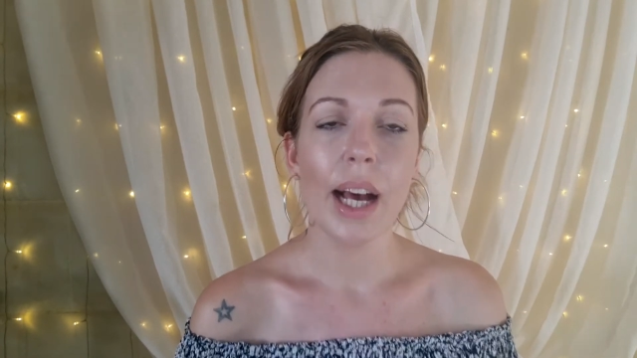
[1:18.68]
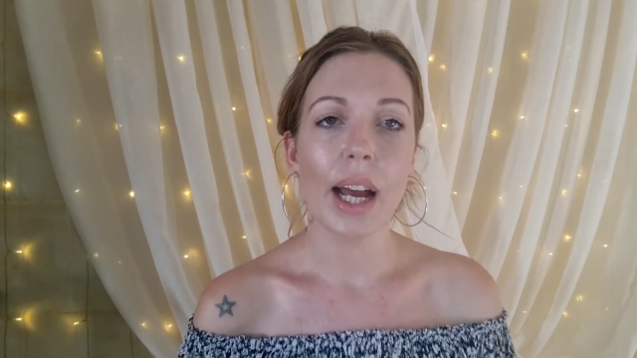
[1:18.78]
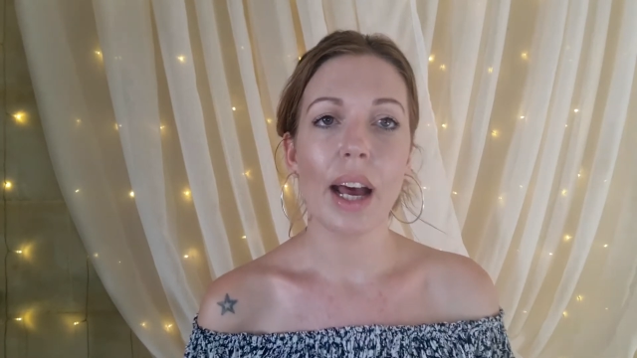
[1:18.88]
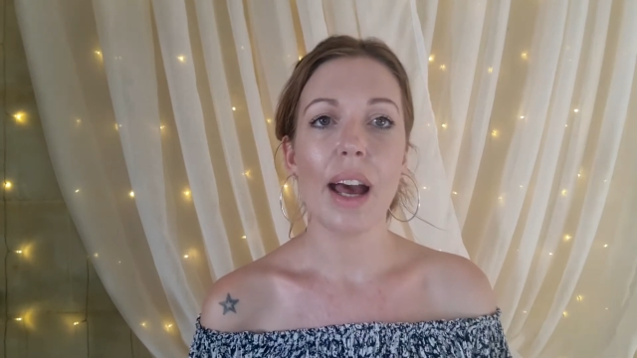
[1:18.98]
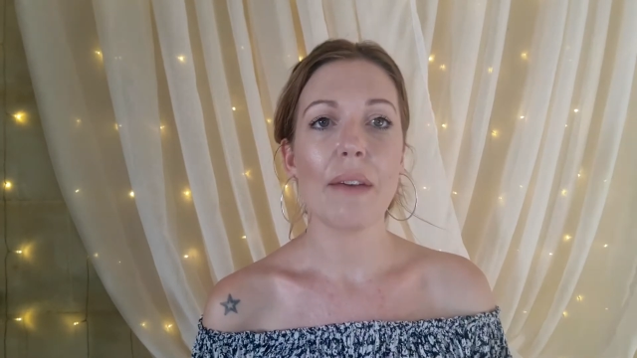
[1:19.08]

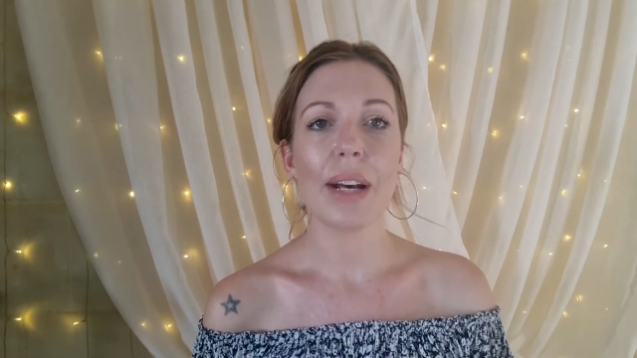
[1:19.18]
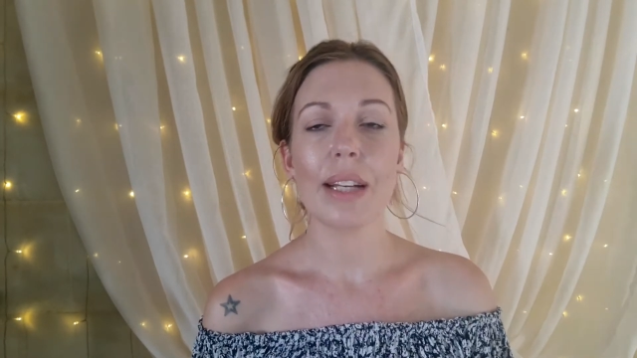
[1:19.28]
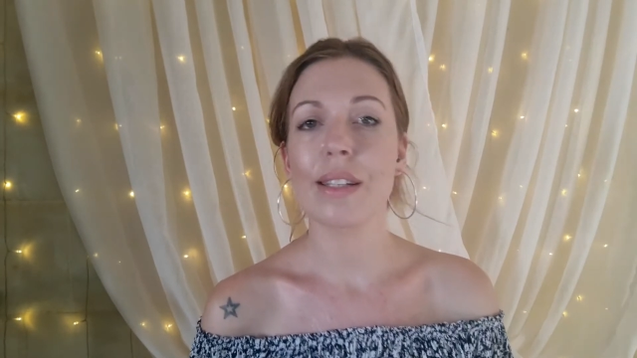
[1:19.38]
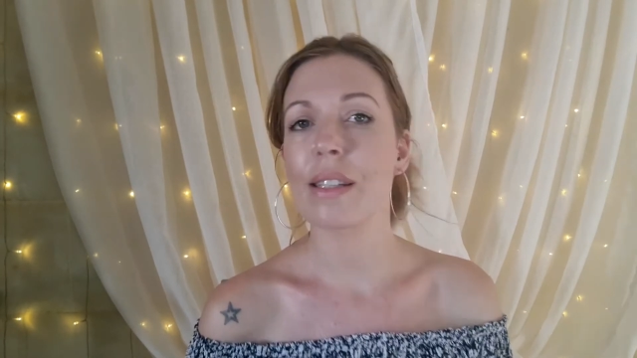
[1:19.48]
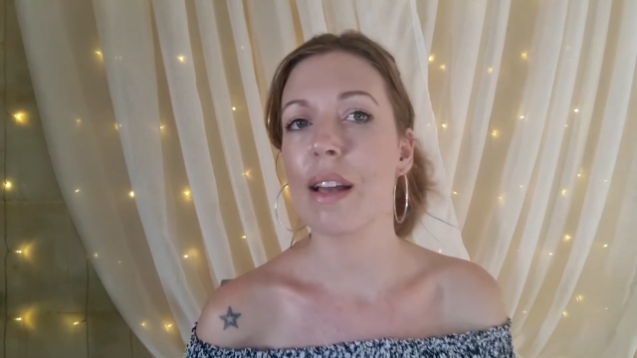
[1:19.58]
And I have had
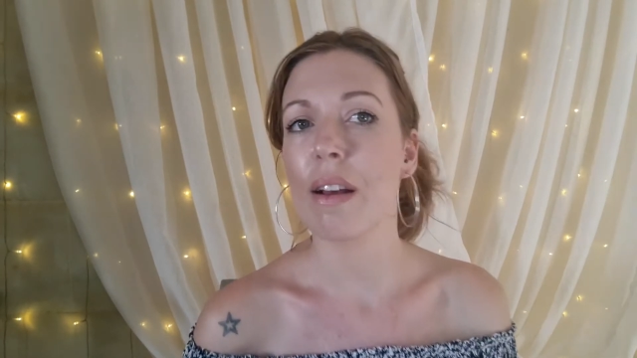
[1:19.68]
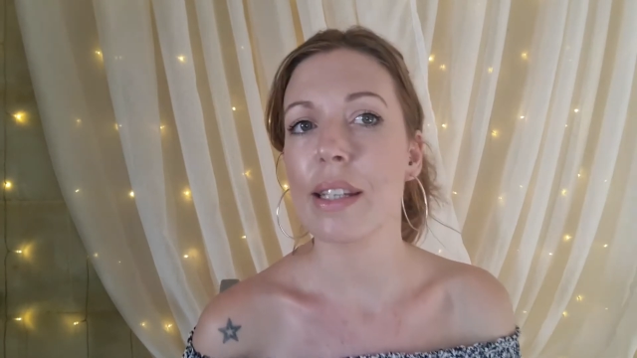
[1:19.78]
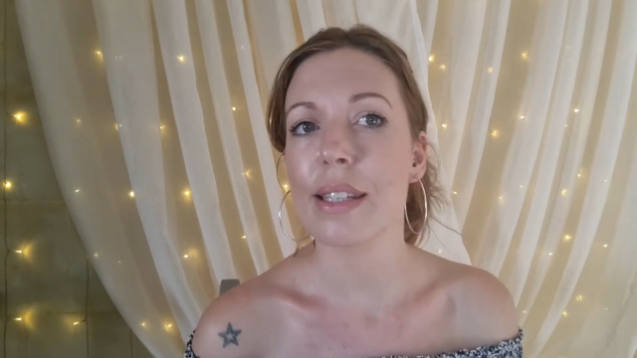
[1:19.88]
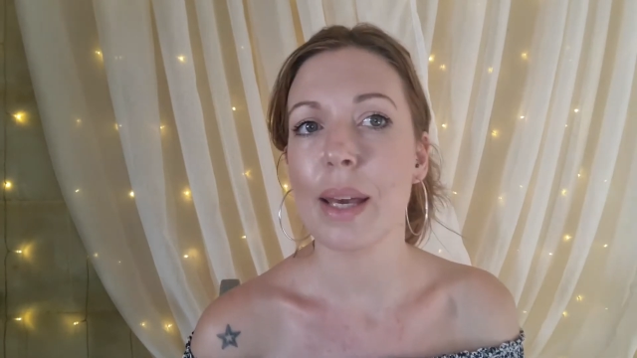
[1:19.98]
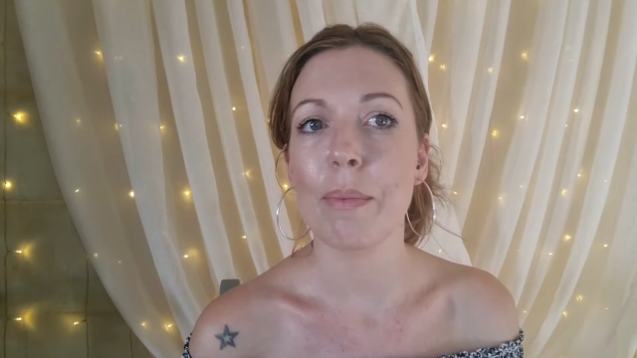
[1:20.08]
a slight
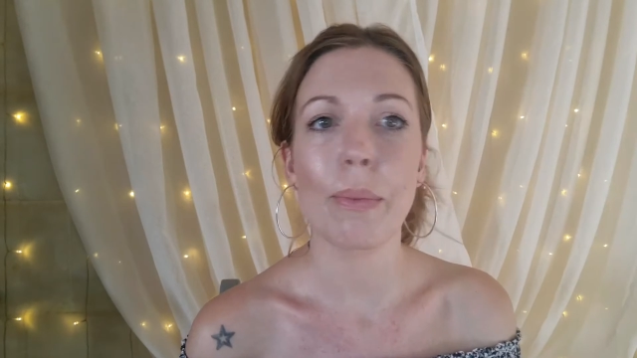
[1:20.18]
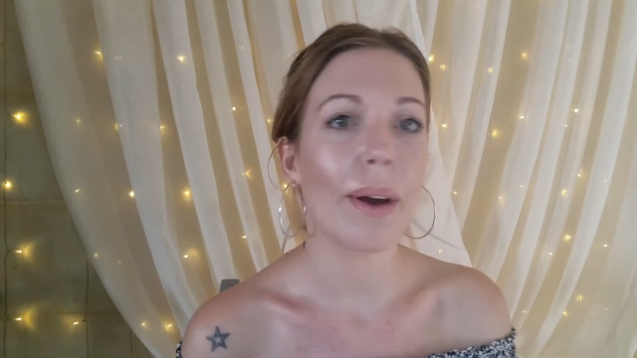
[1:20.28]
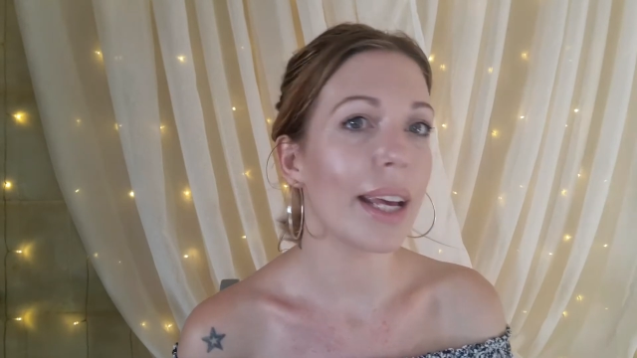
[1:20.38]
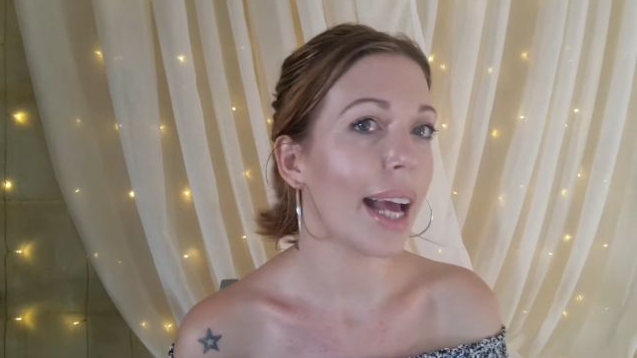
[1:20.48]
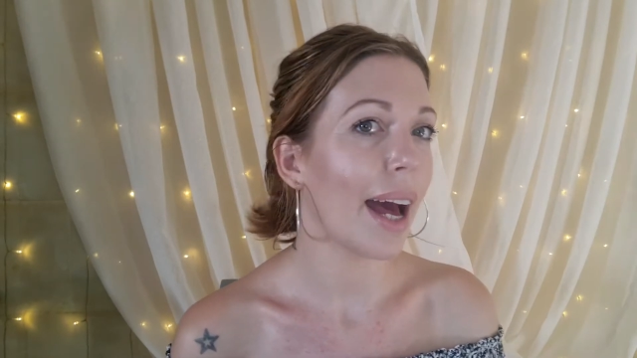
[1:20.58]
skin
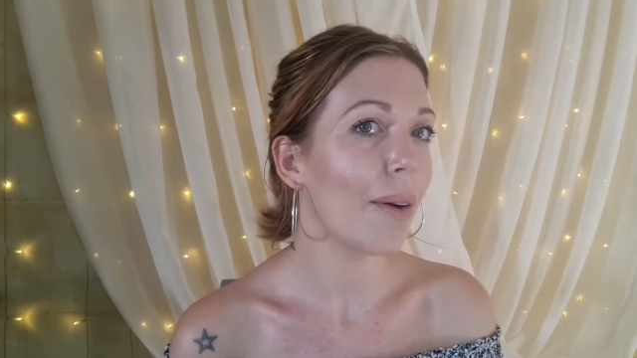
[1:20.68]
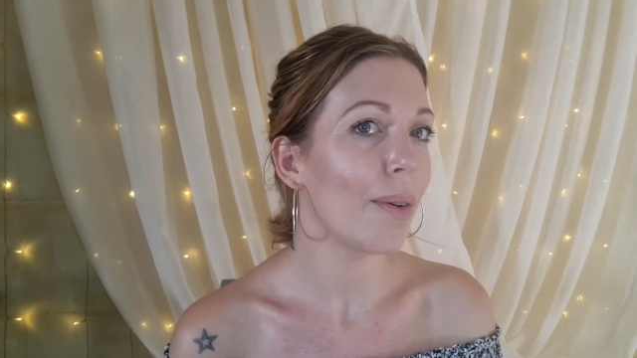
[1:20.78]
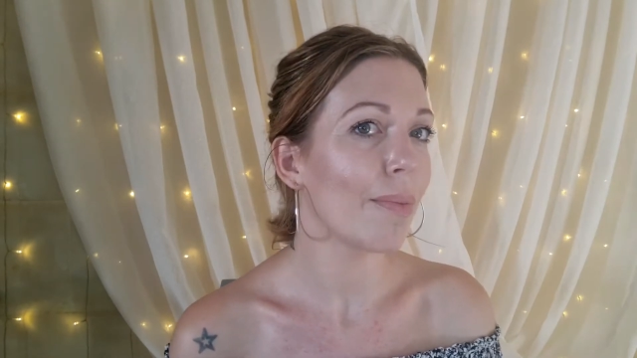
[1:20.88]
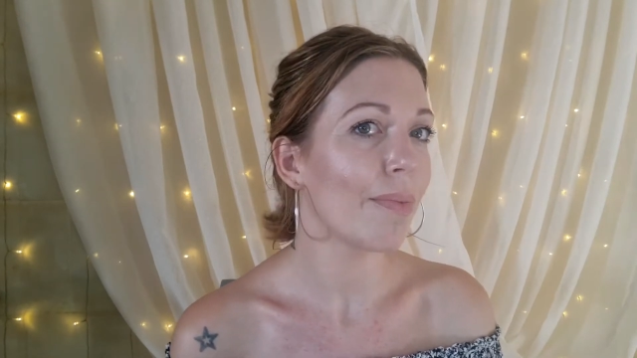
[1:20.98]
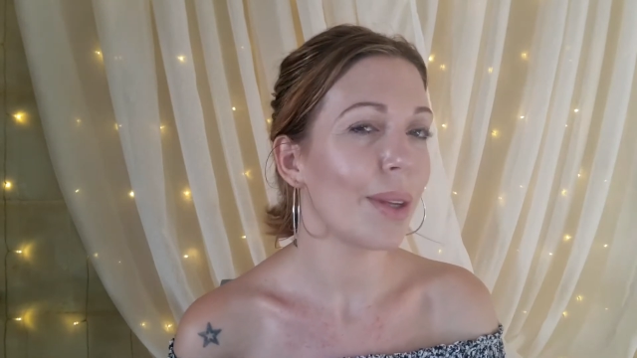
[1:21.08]
breakout.